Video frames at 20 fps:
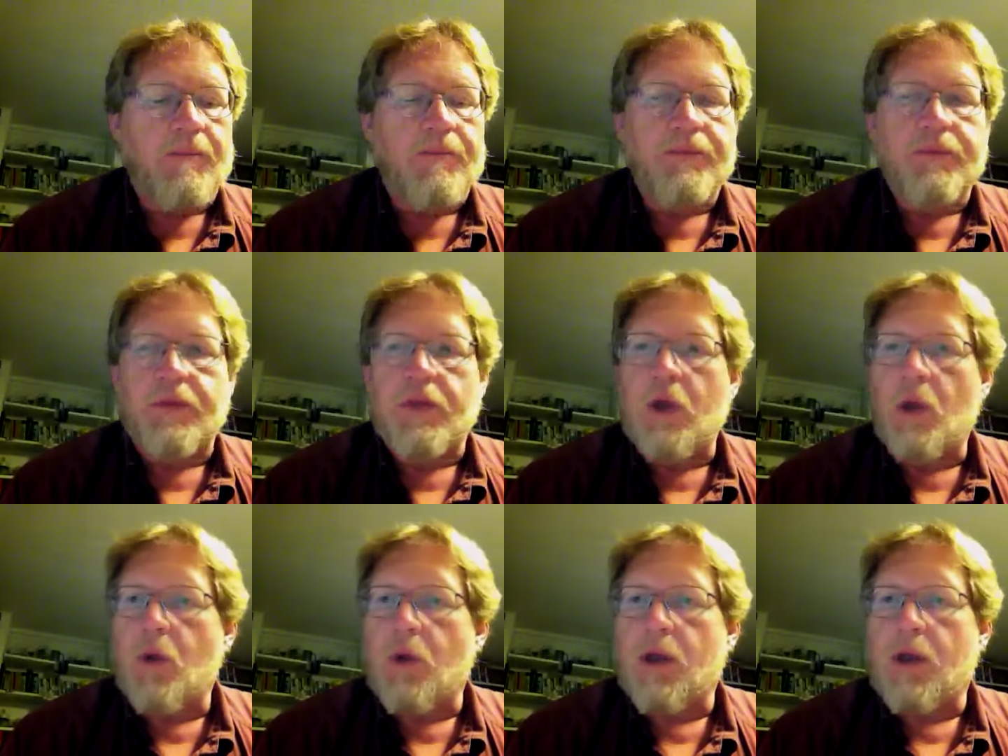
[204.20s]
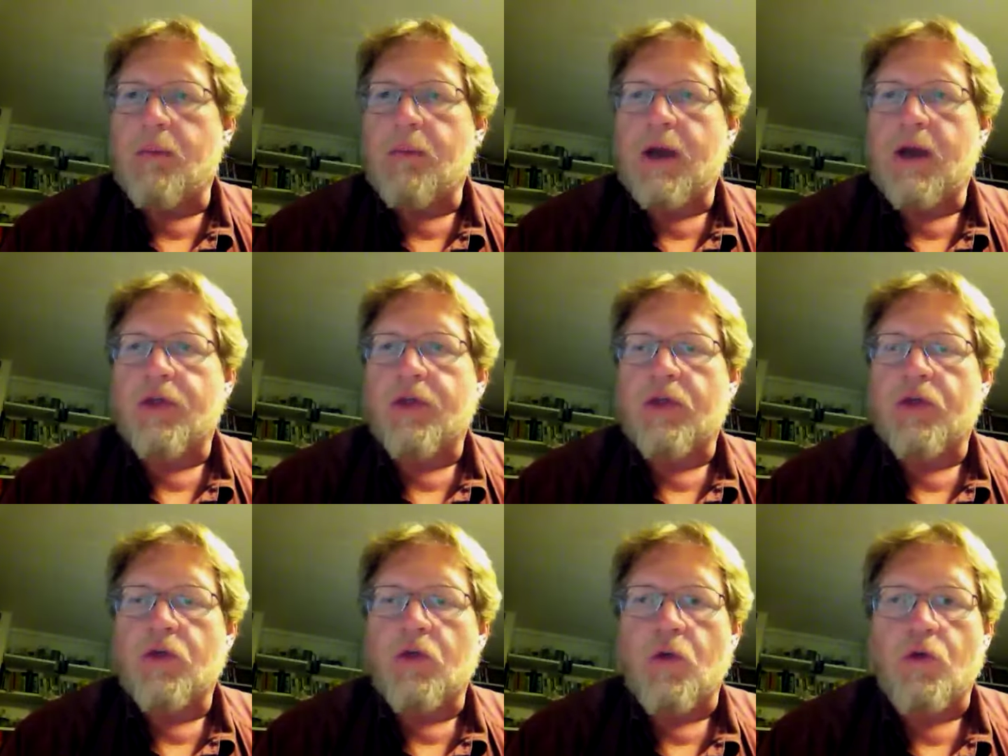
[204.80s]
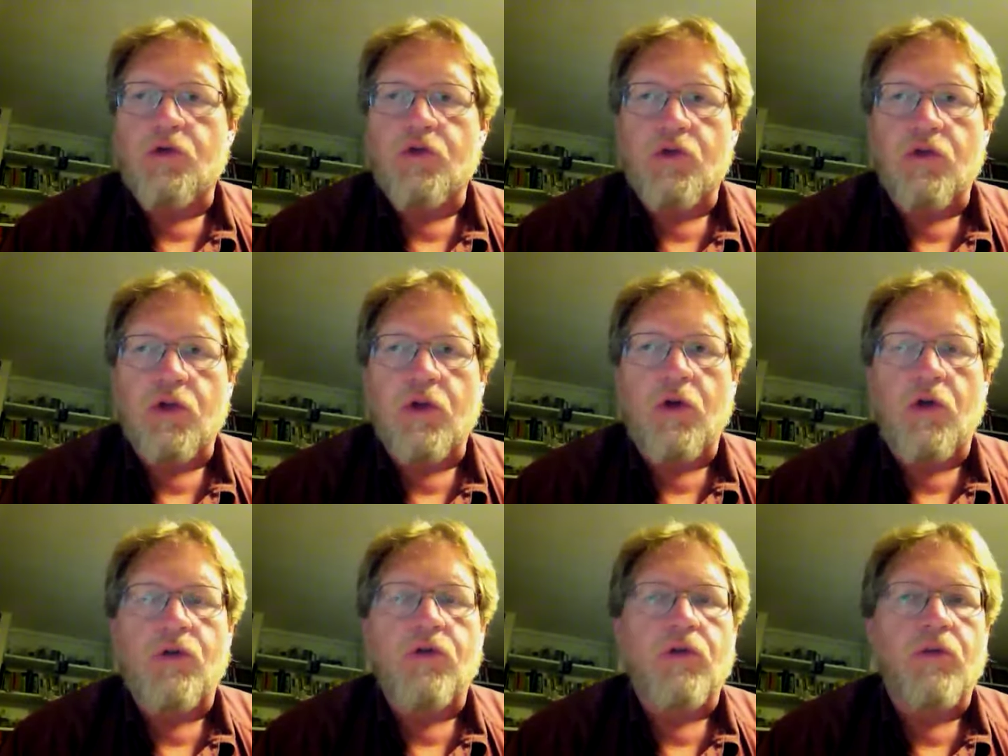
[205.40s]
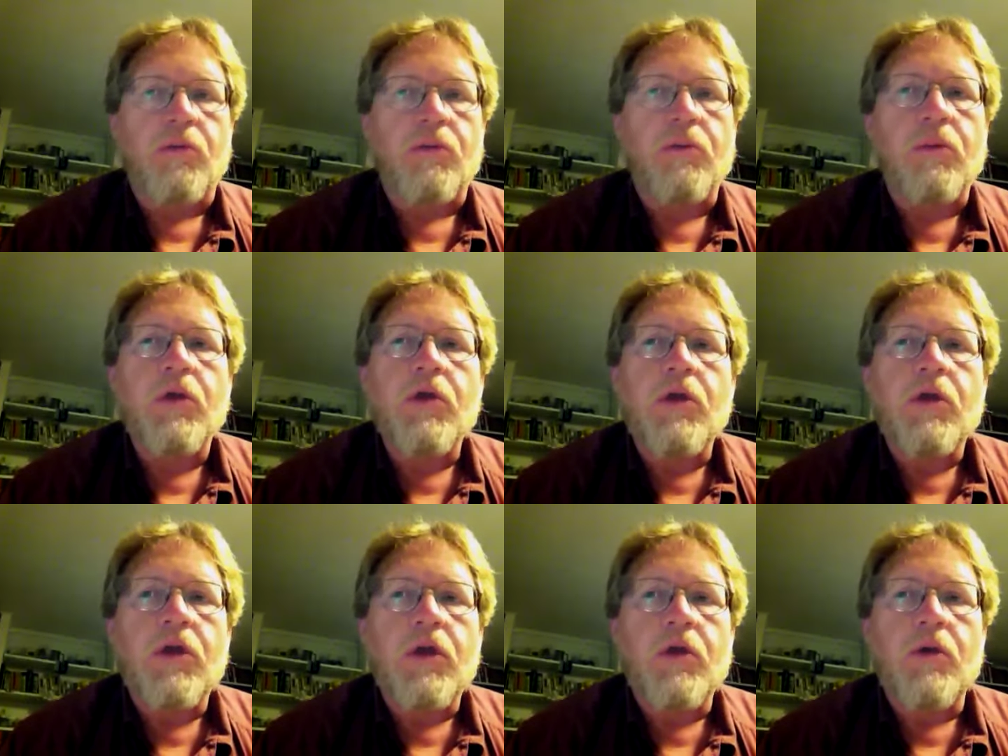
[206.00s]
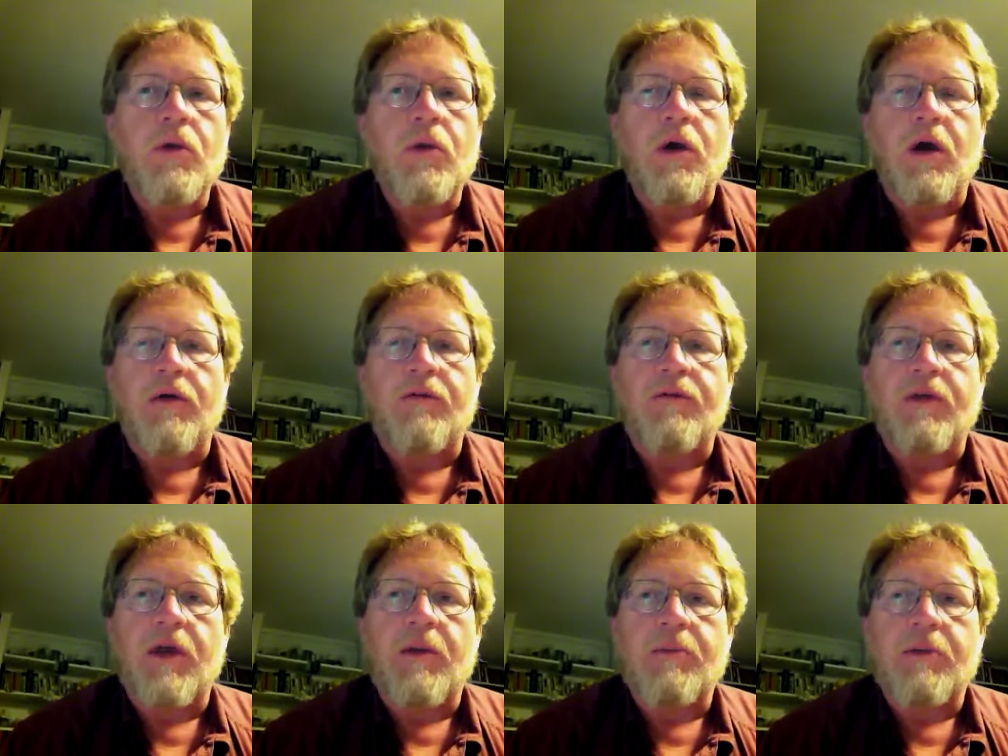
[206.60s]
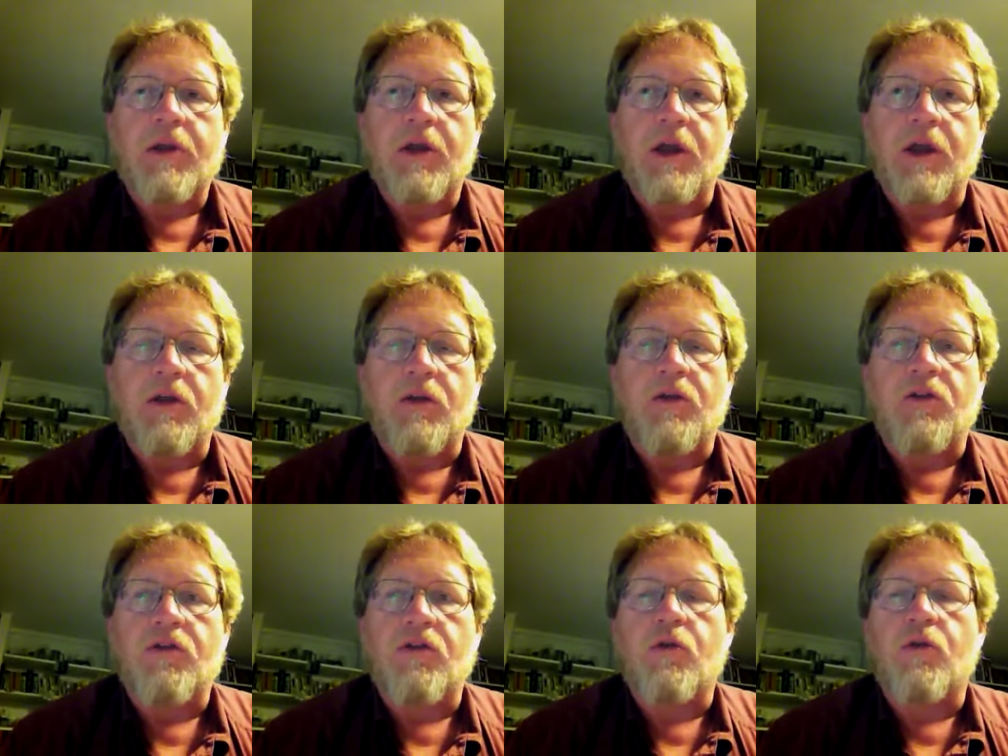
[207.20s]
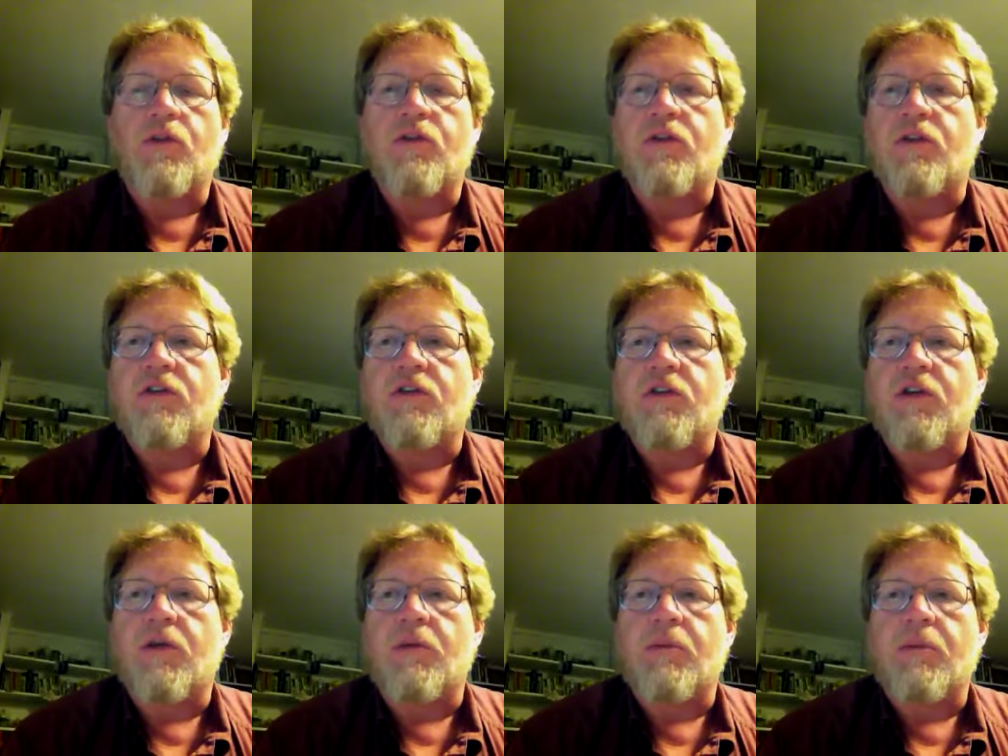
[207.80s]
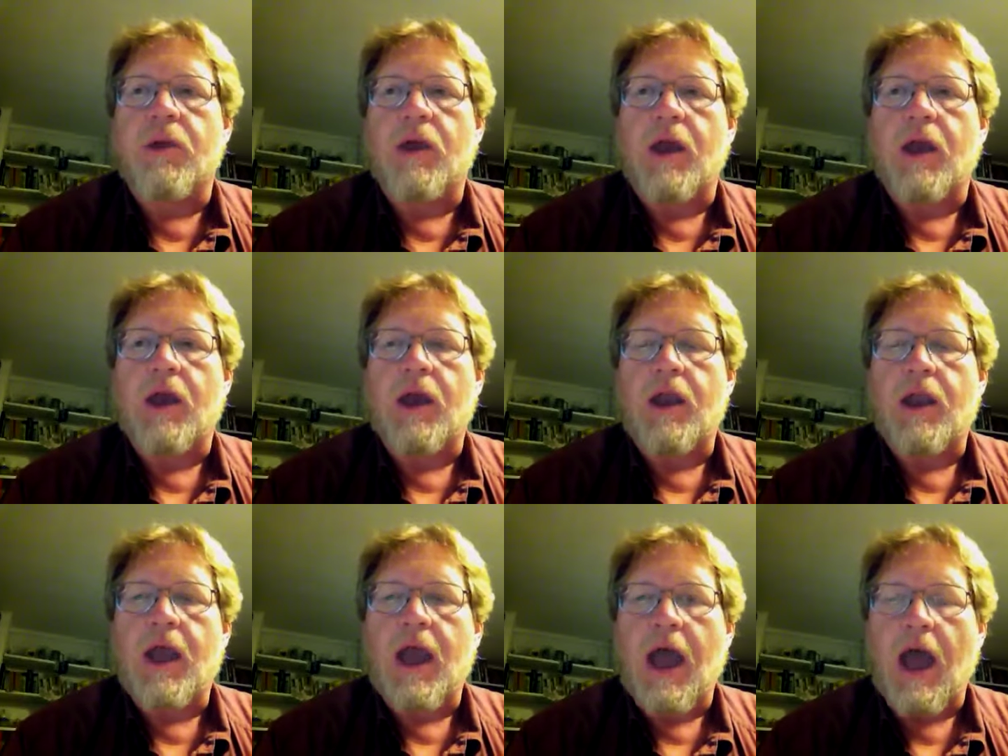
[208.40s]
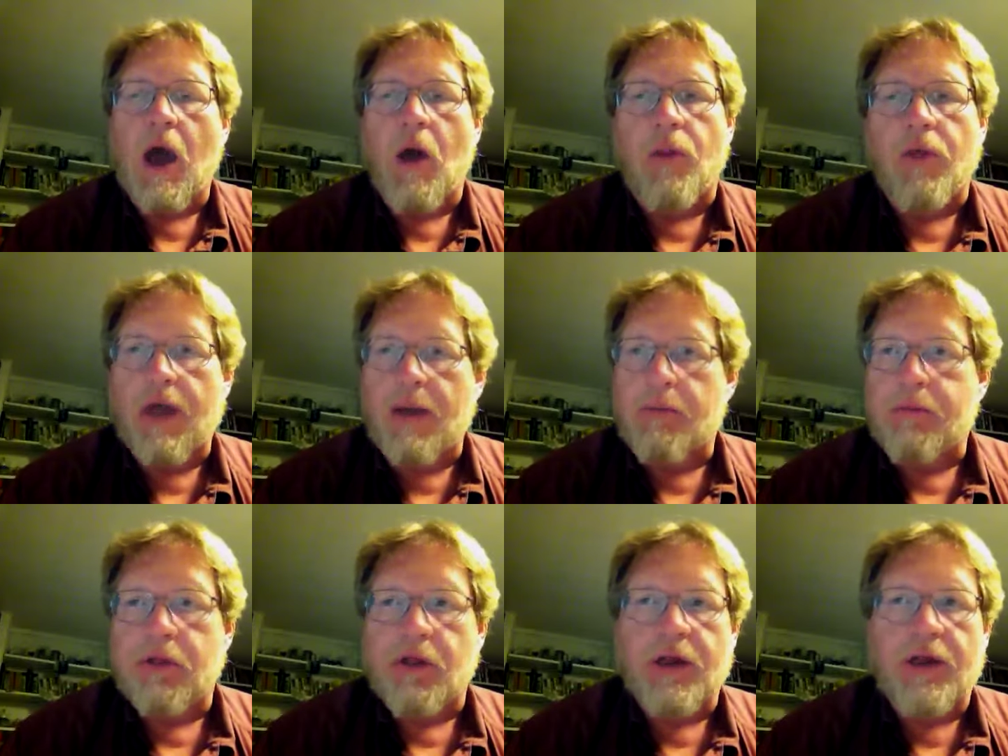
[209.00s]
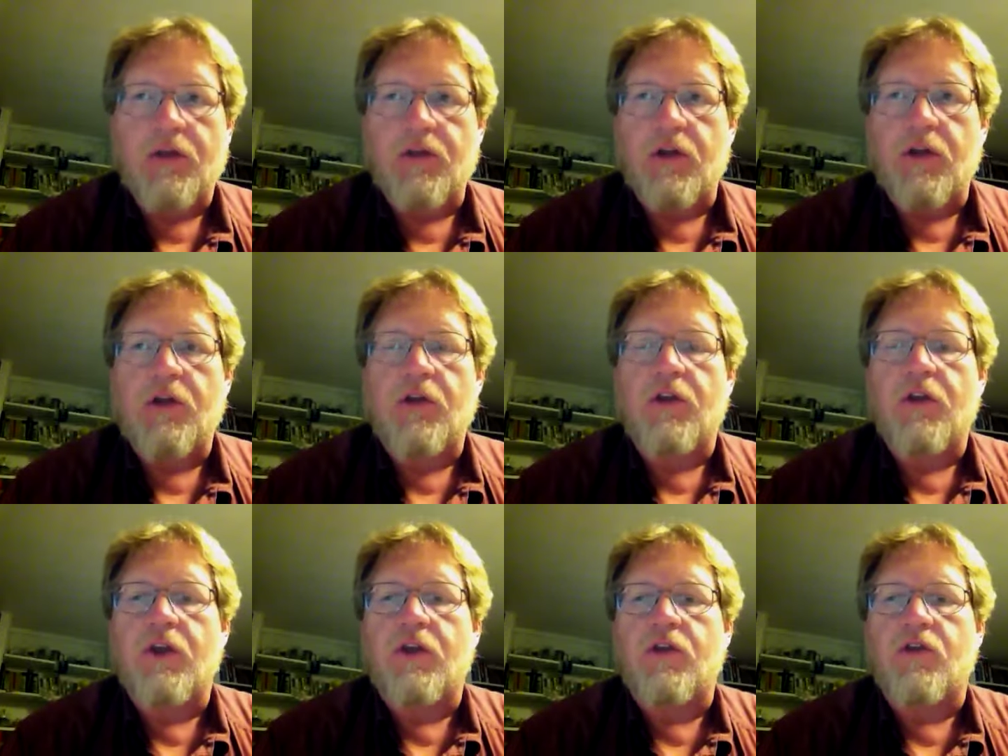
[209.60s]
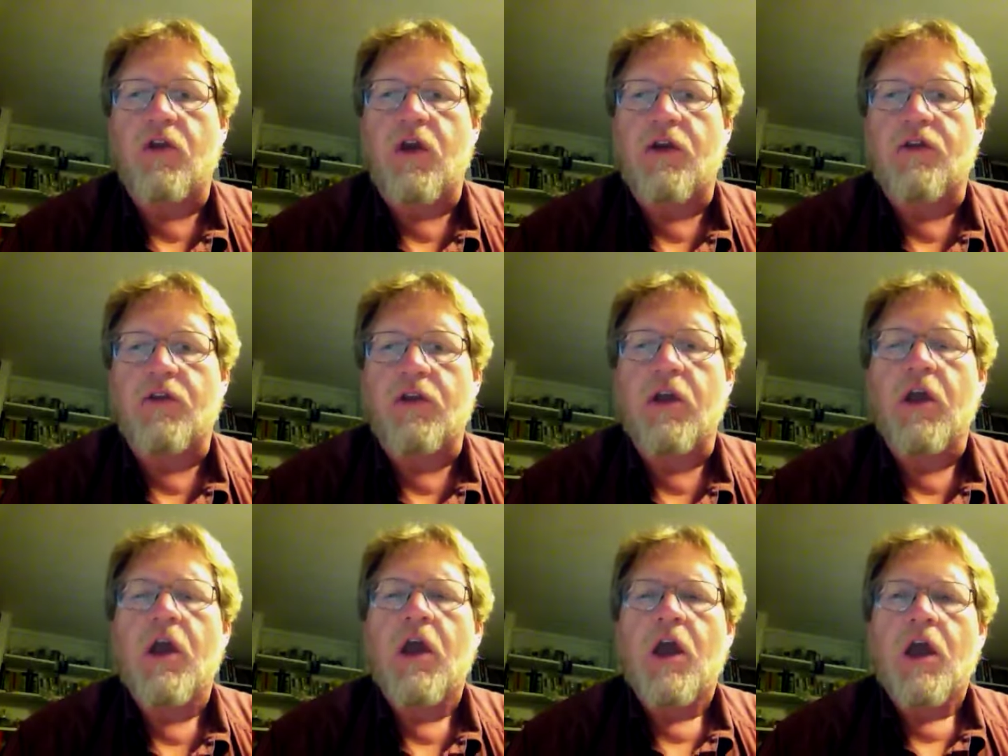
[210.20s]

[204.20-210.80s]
knowing about the social and cultural milieu of a particular school system and how that plays into the instruction.